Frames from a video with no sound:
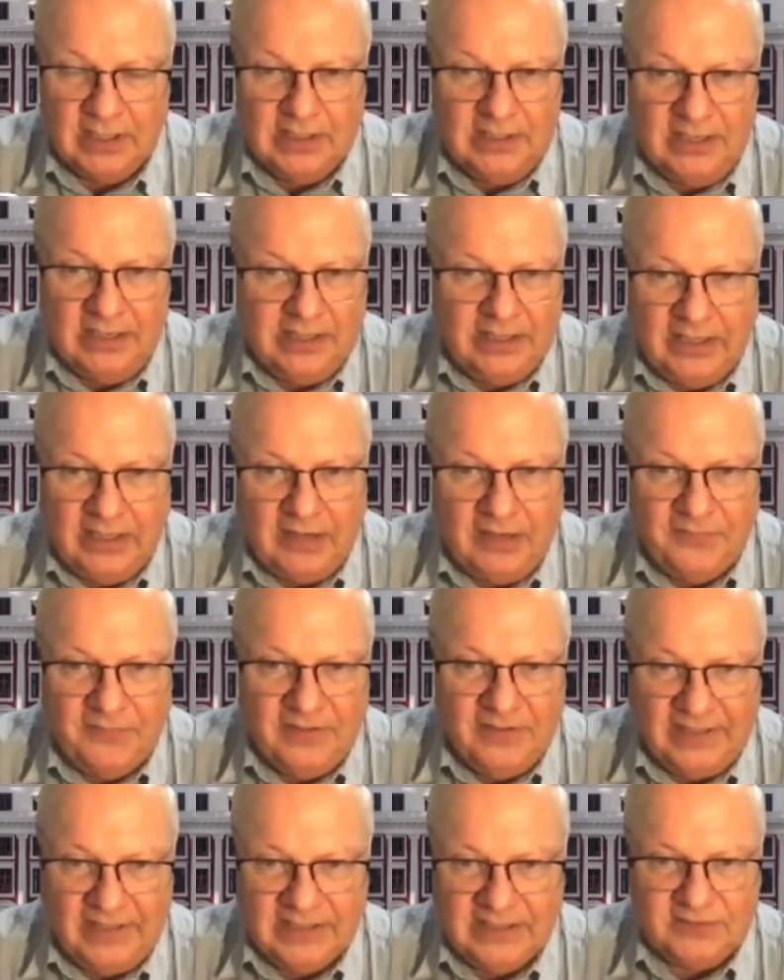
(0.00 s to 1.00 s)
And I think
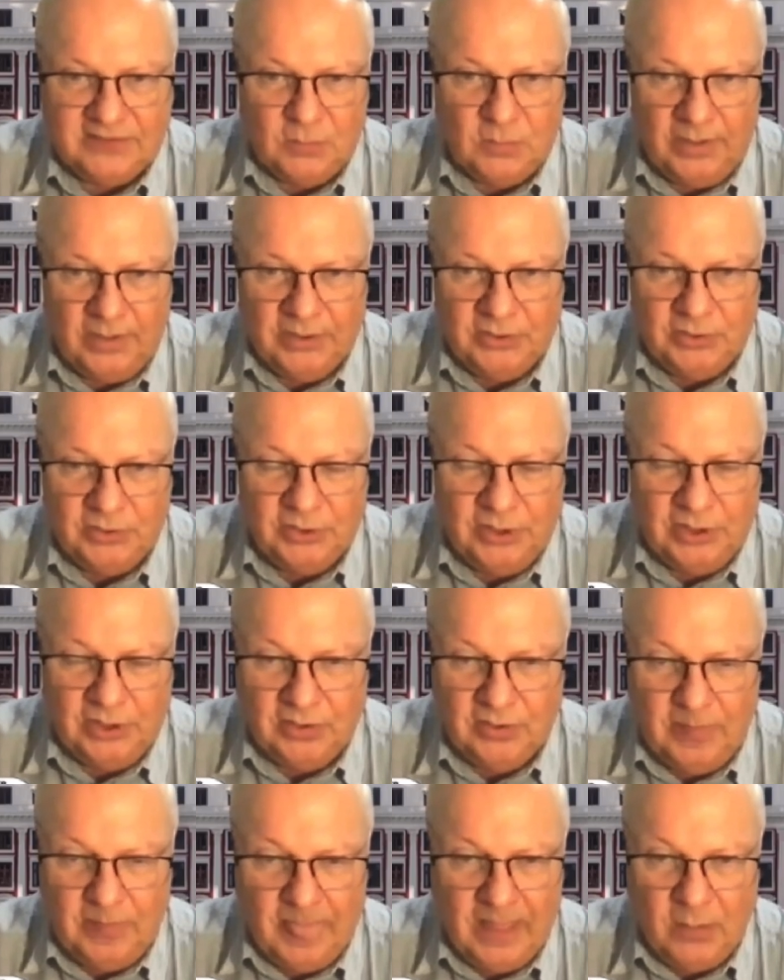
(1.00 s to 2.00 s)
that is the way to
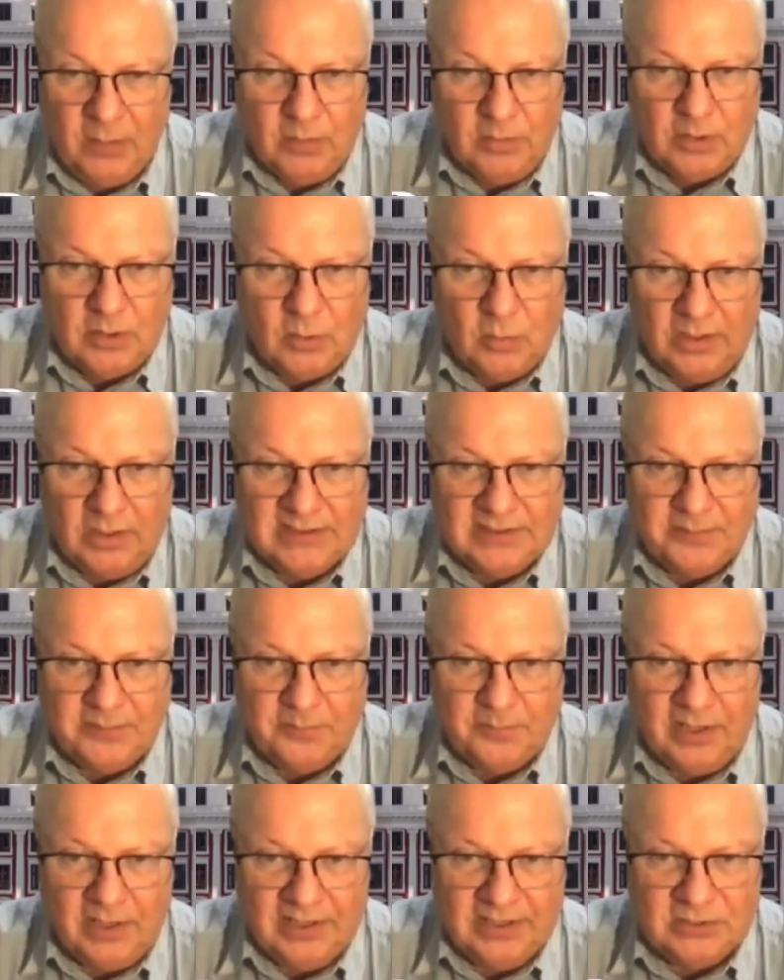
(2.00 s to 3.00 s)
go. We were quite
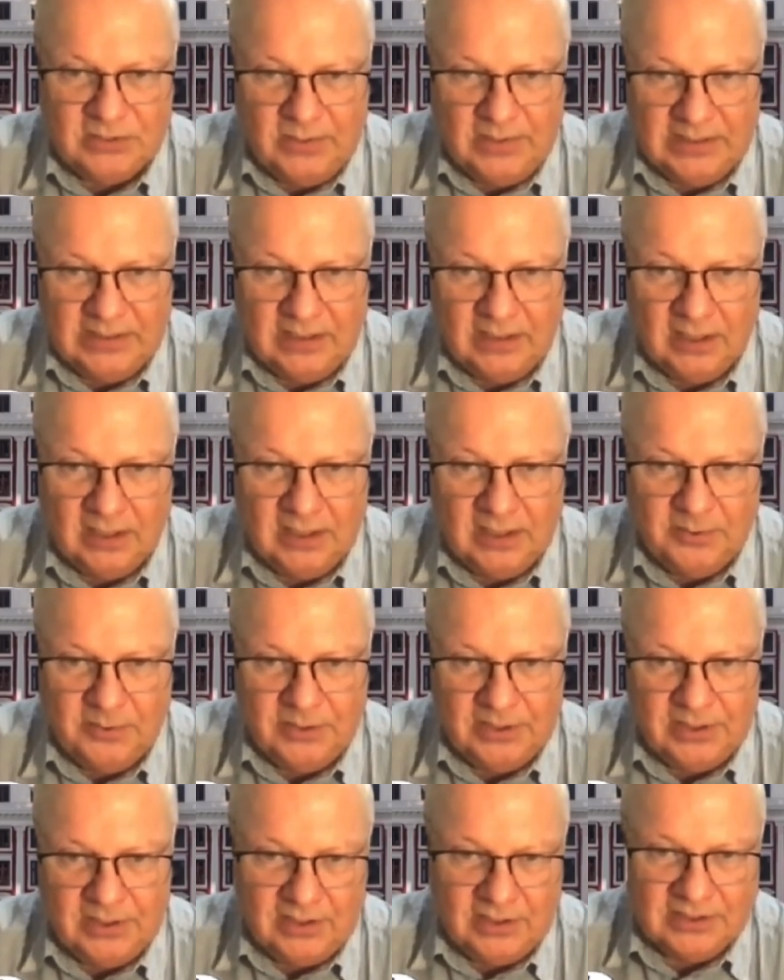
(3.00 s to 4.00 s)
surprised when in Langeberg
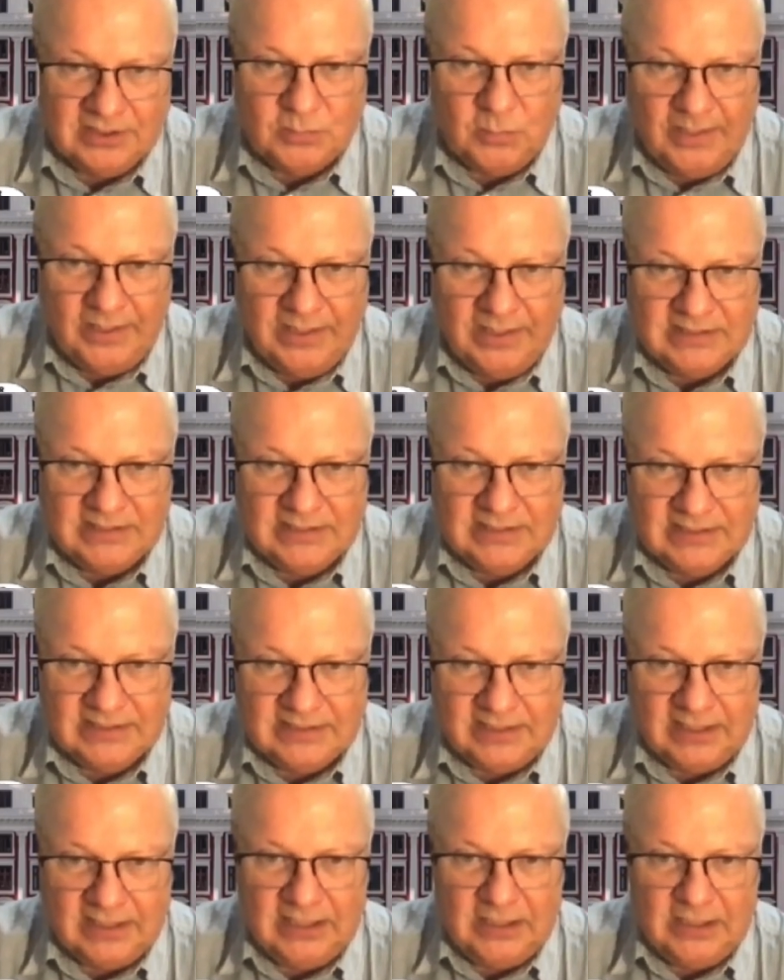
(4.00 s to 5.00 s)
last Wednesday,
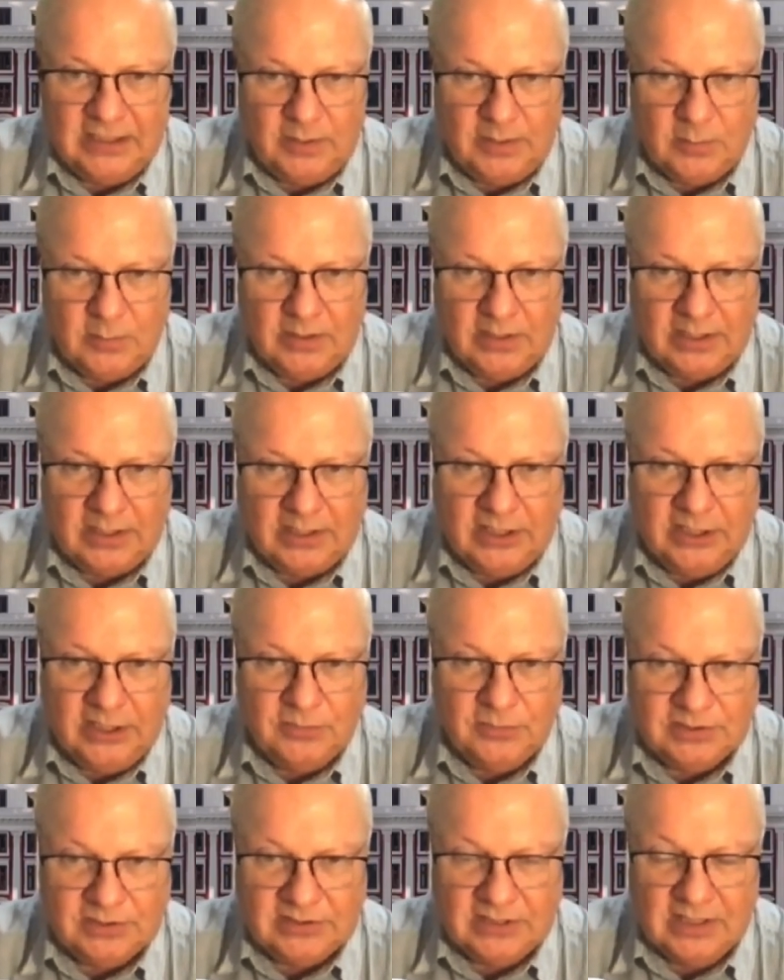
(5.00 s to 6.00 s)
suddenly we were
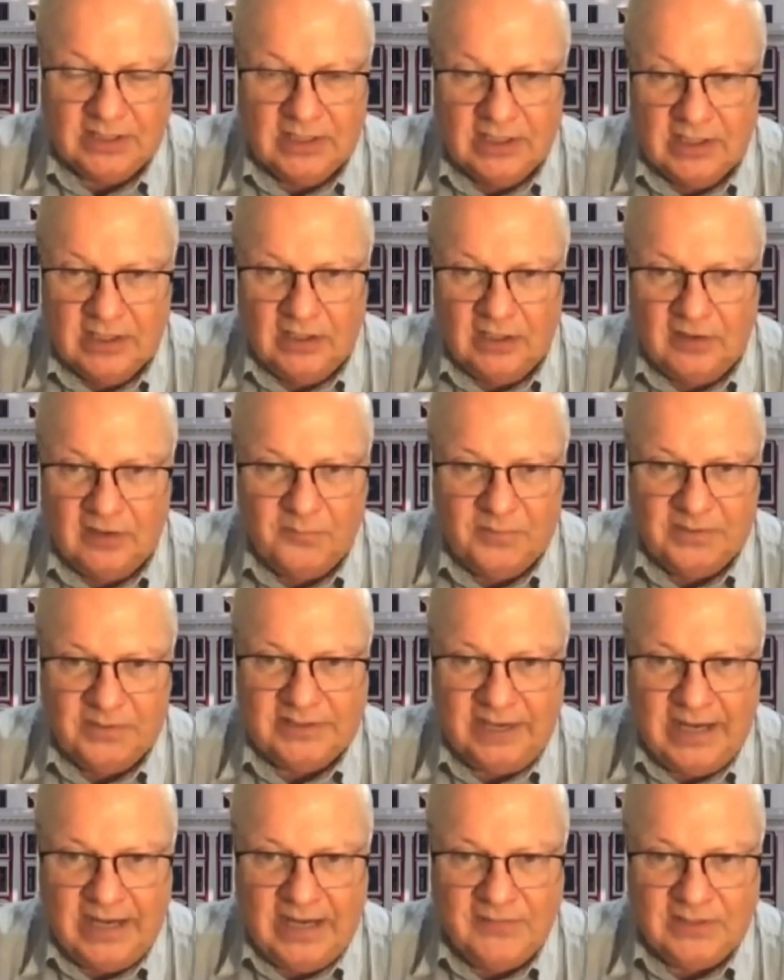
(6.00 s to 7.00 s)
accused of
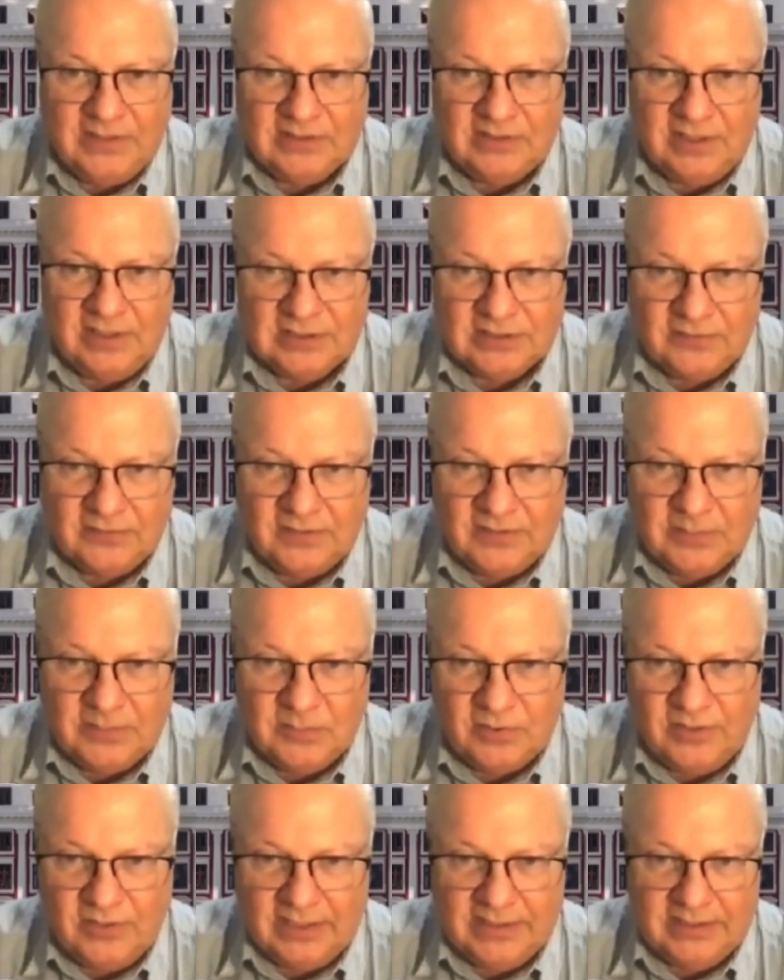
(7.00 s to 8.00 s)
betraying the trust of the
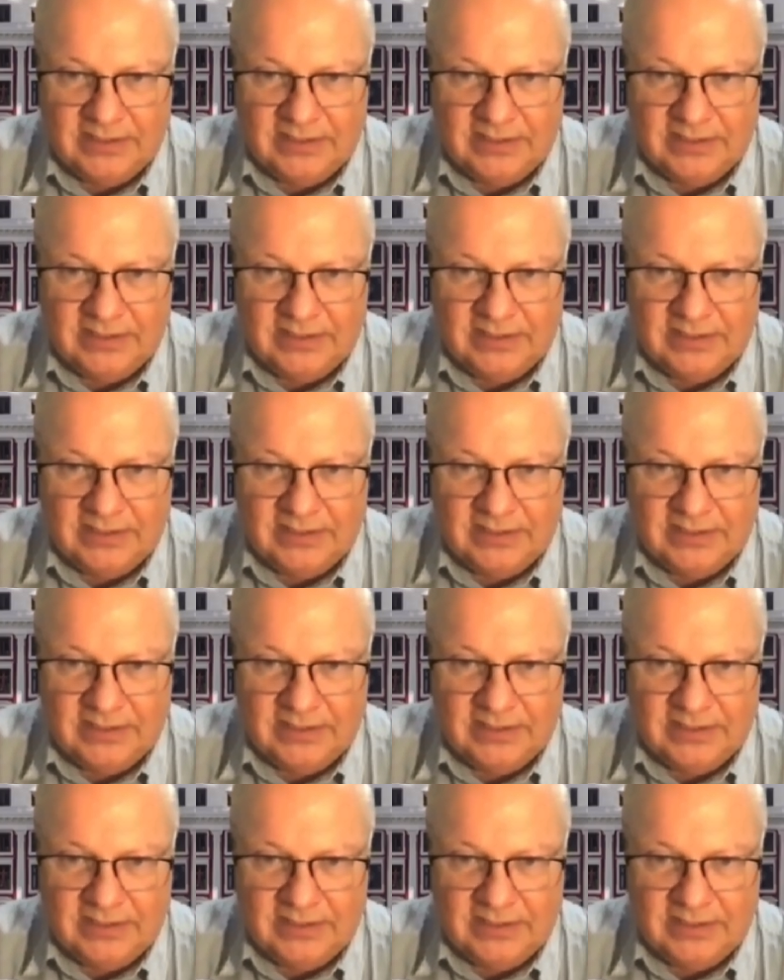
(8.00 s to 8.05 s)
Democratic